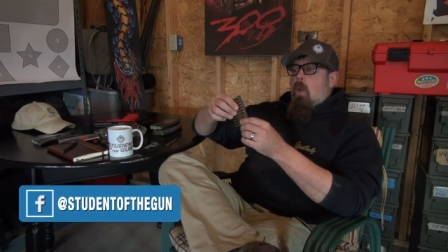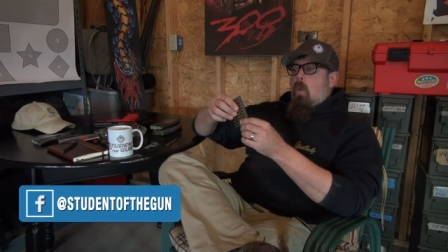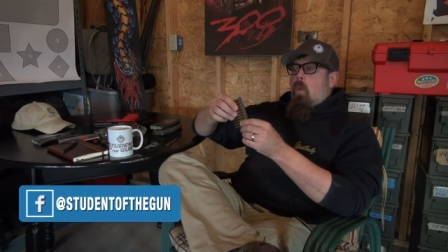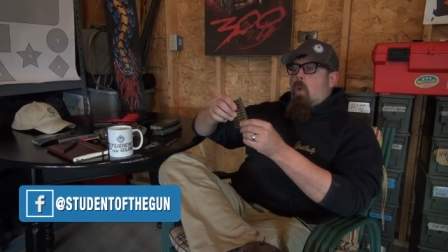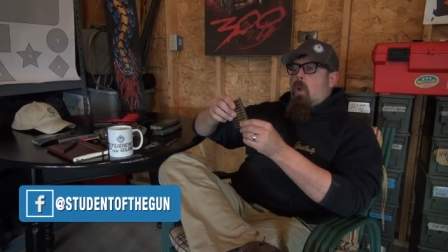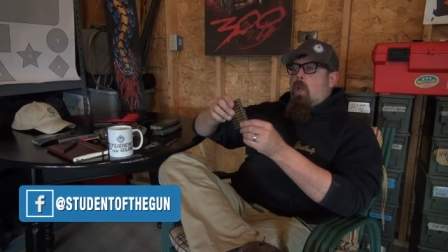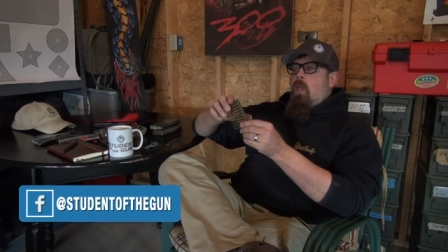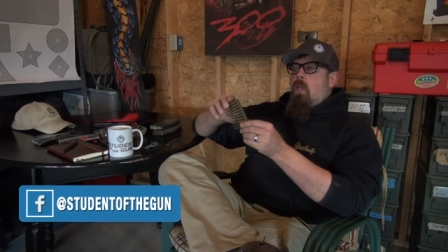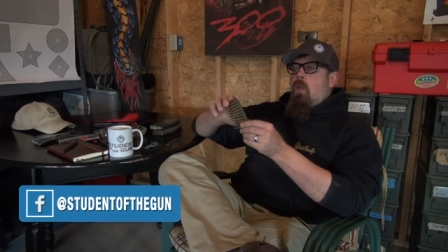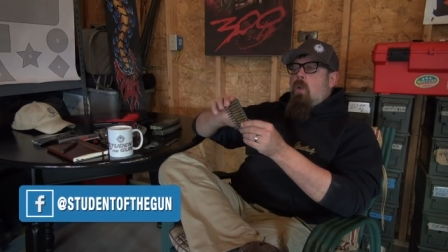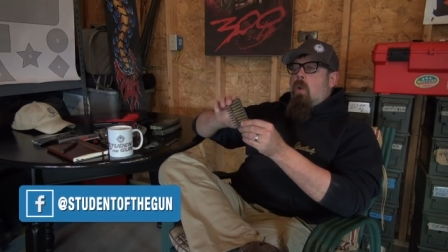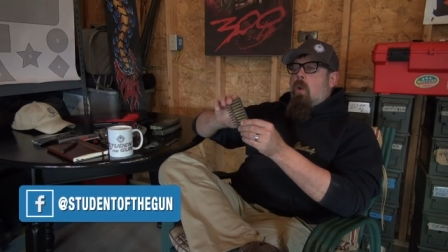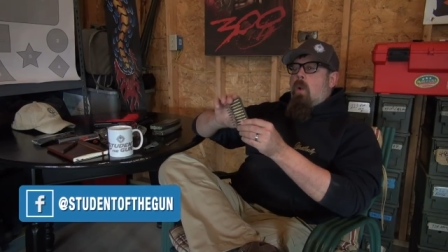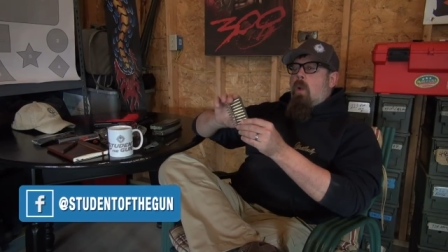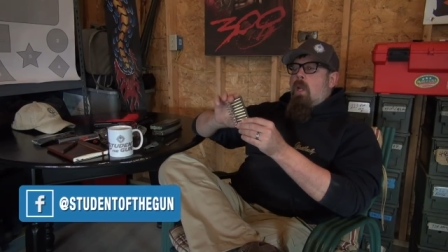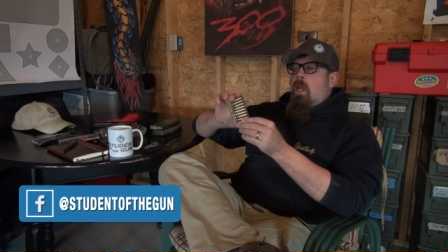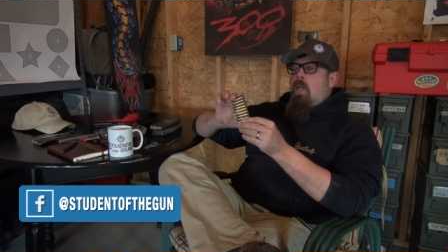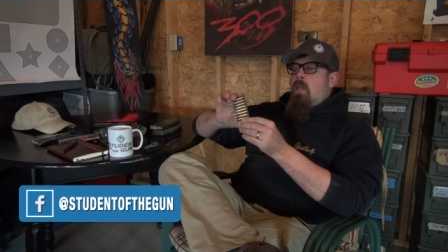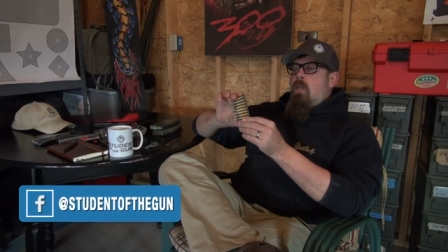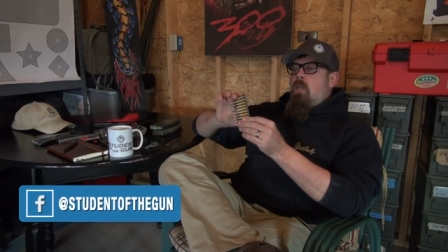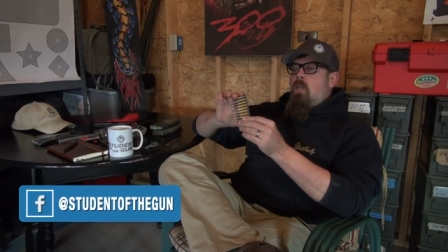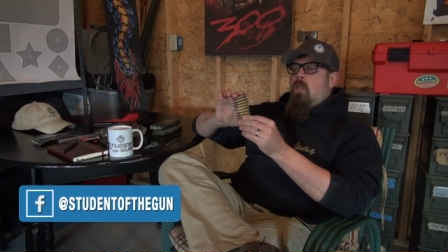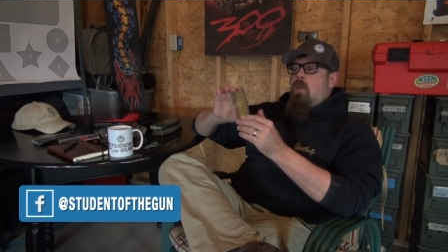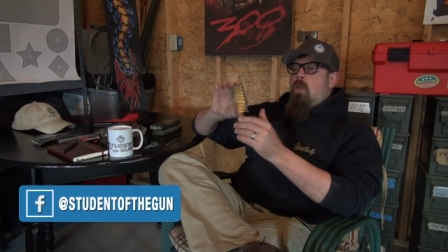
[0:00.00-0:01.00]
When you are
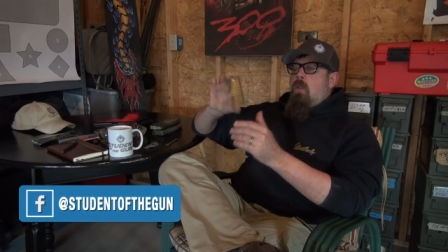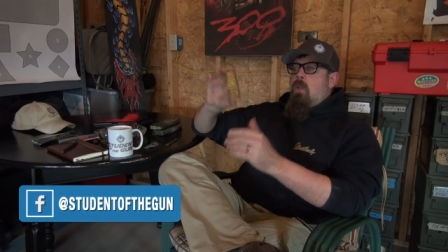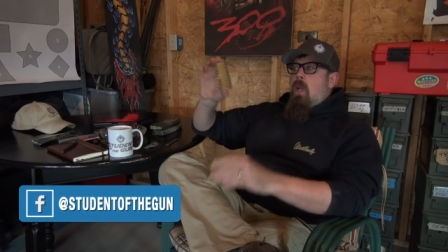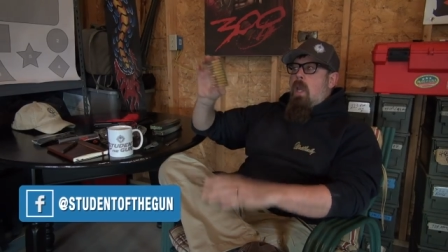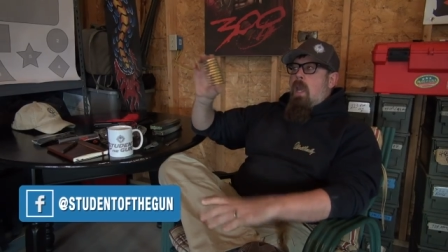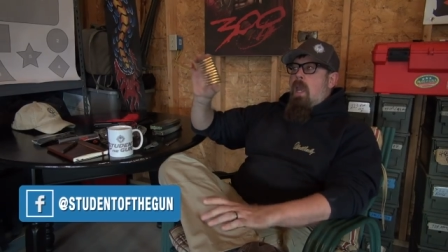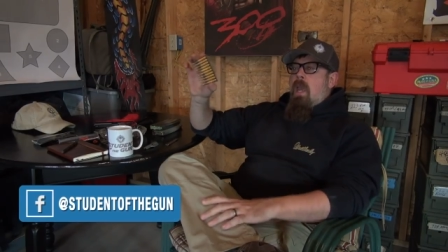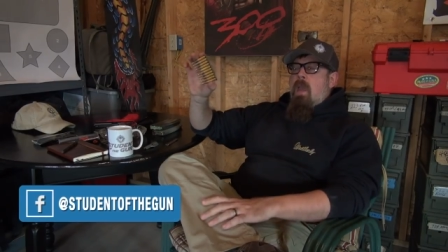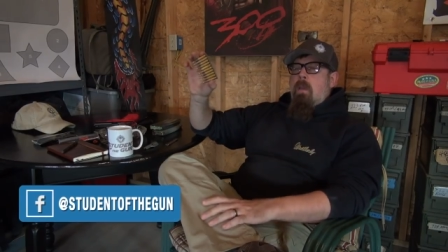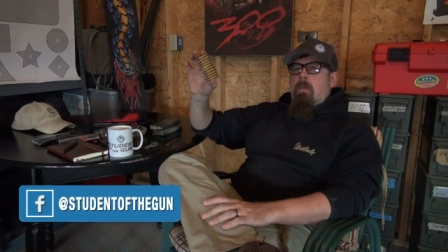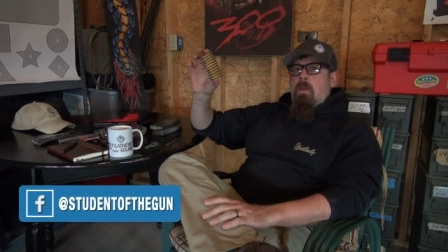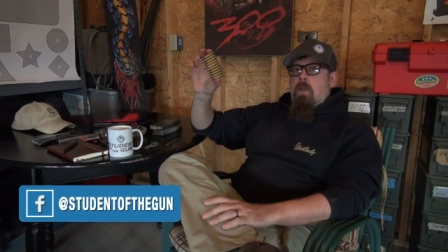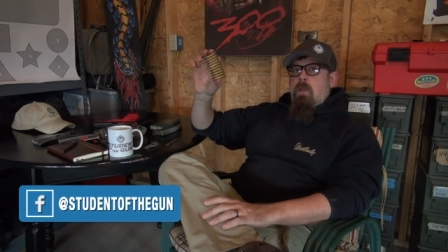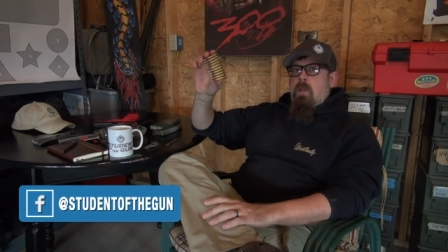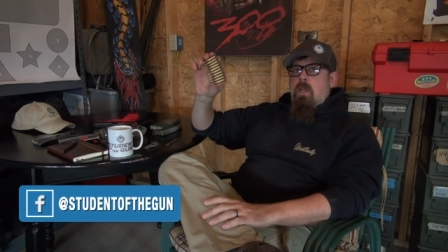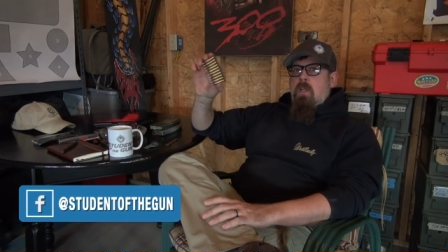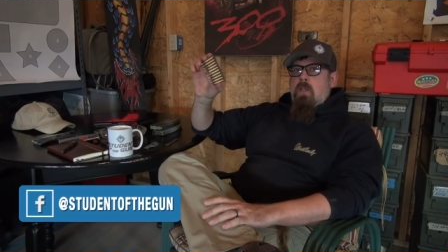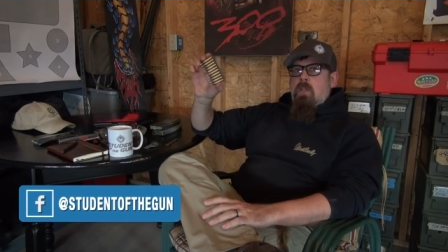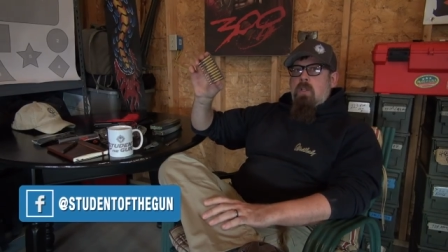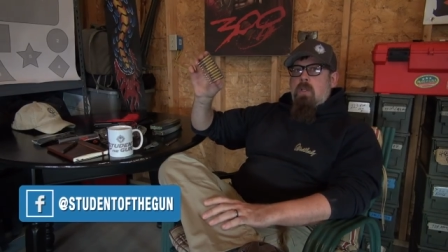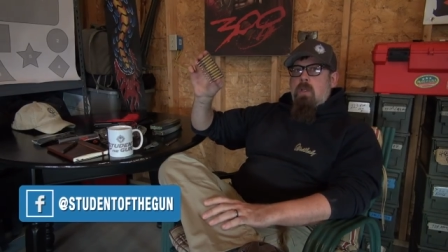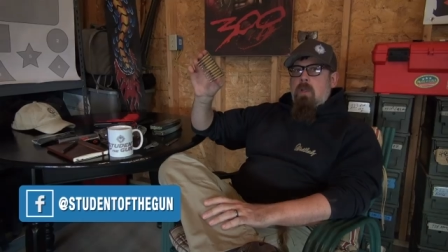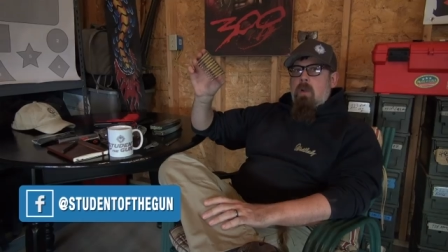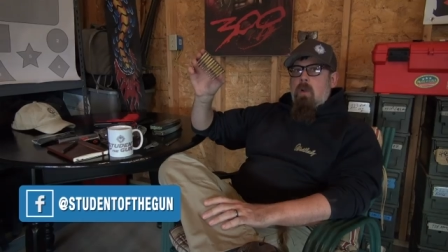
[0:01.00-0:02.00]
issued
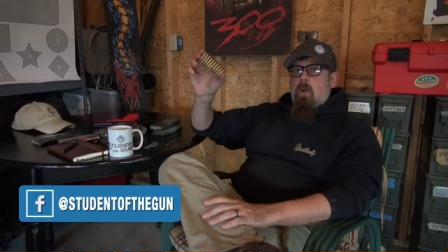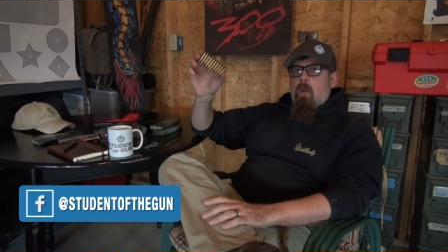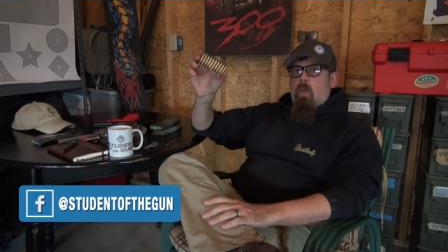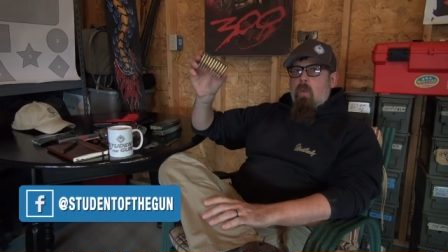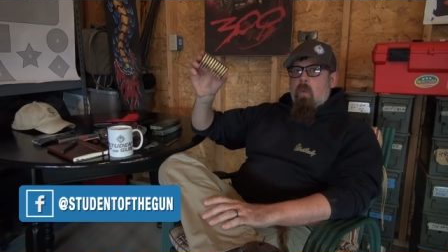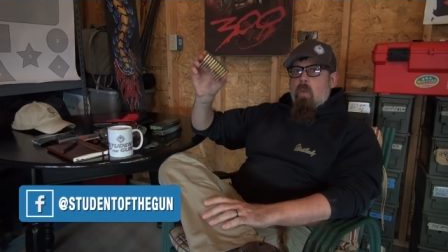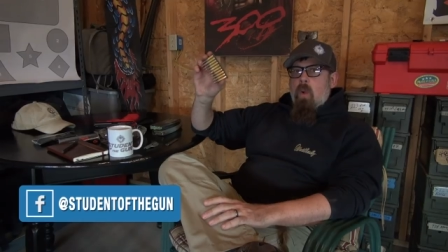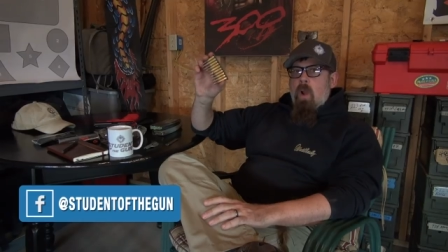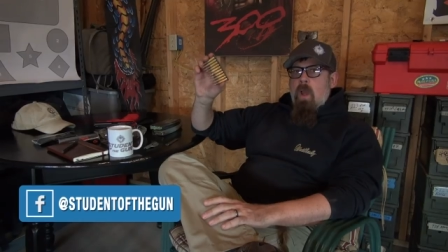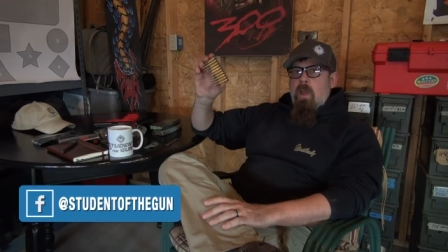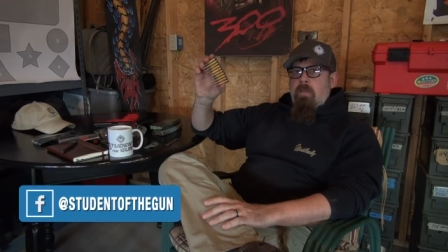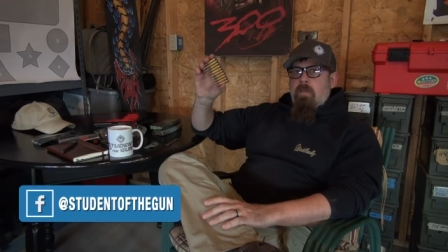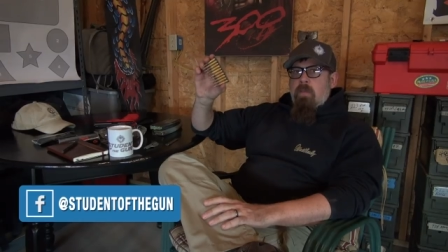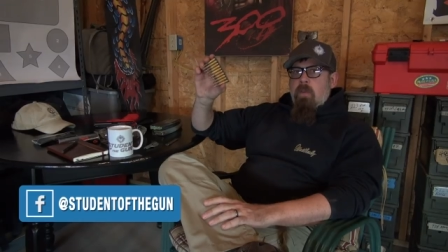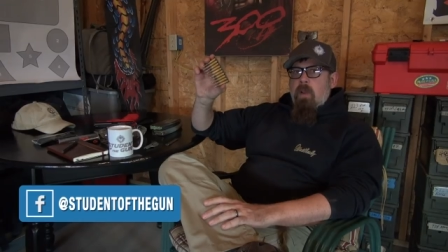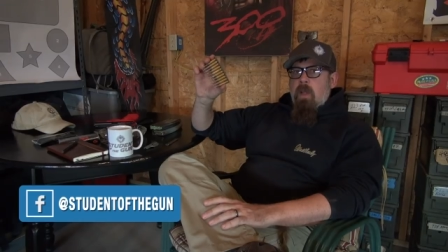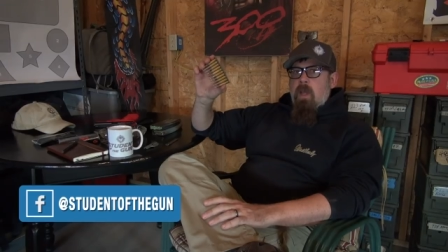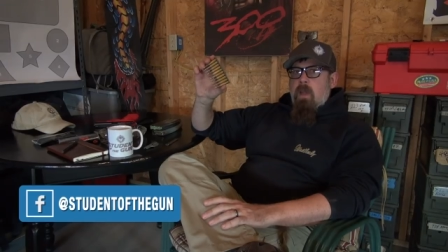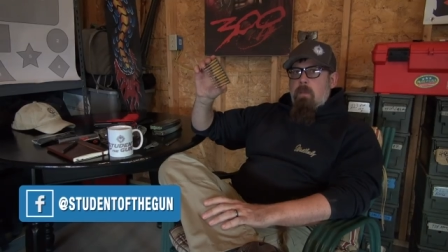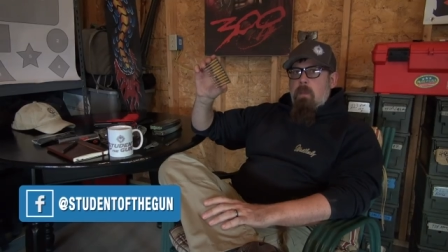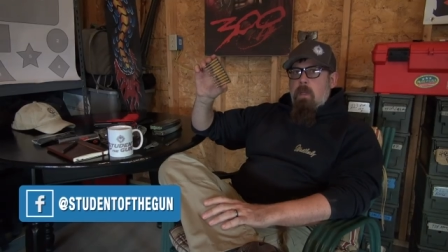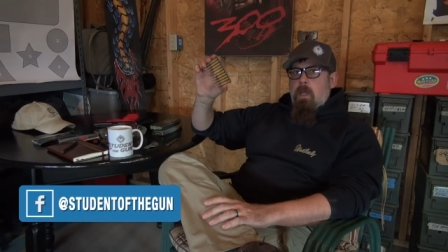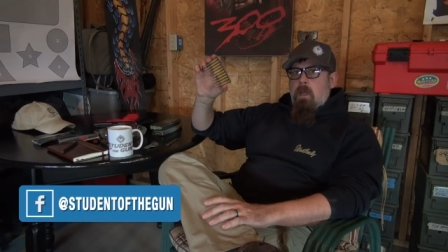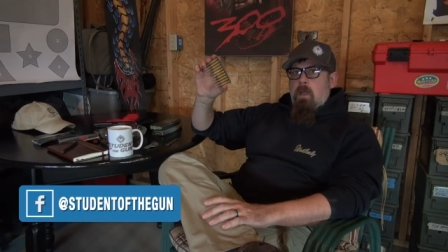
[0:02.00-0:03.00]
ammunition, rifle
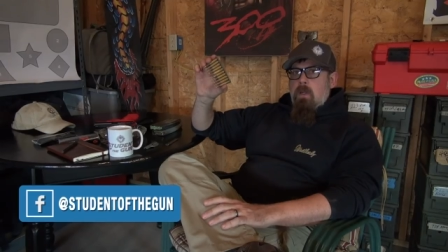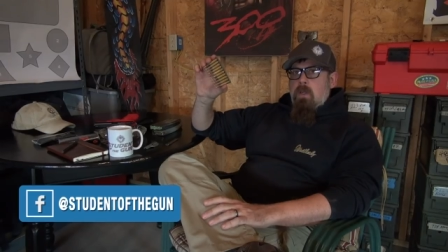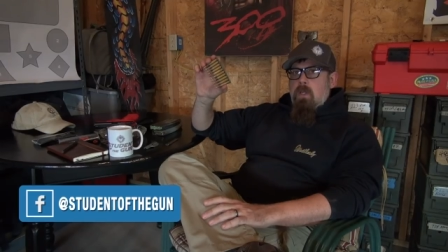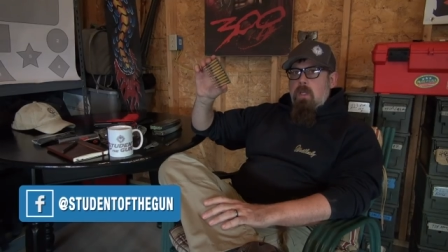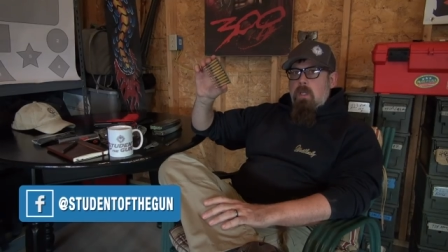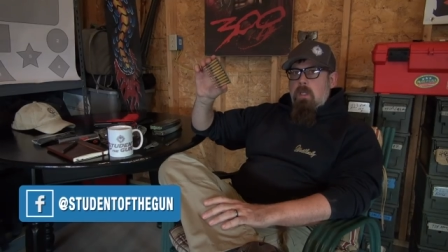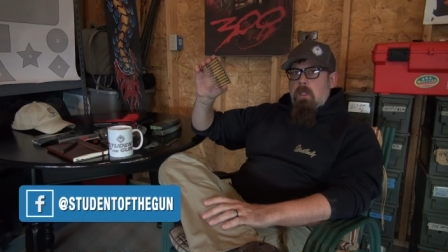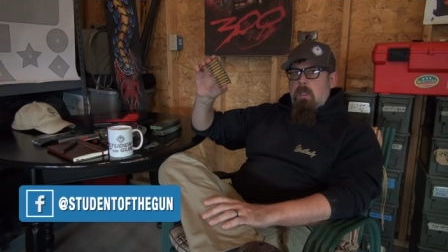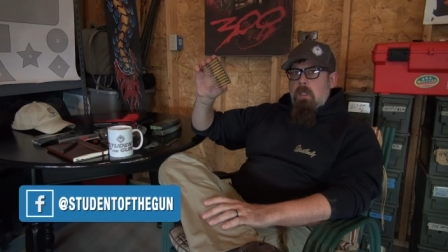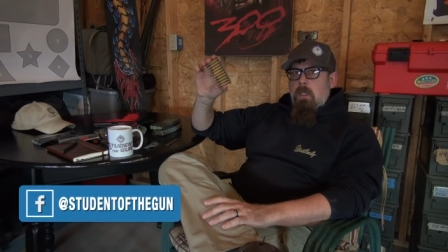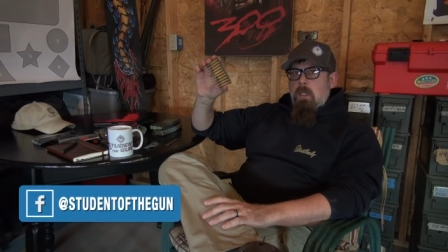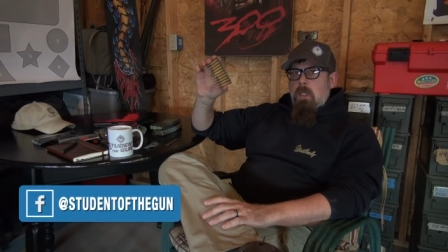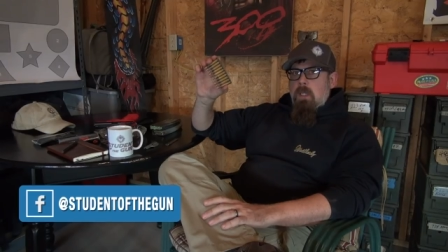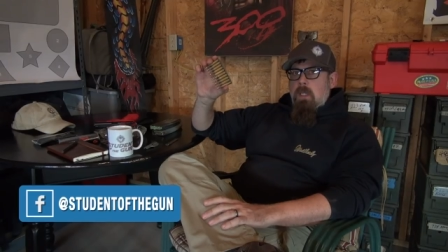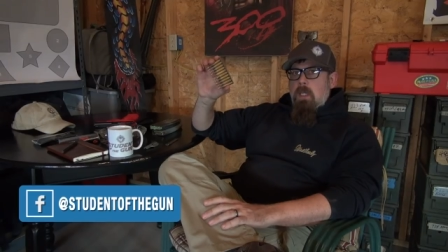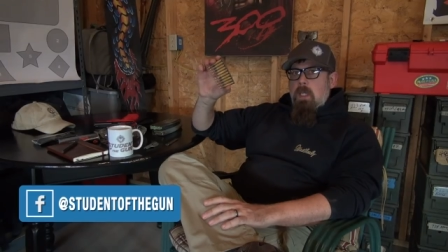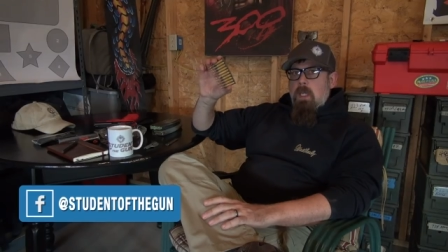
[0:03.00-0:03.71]
ammunition,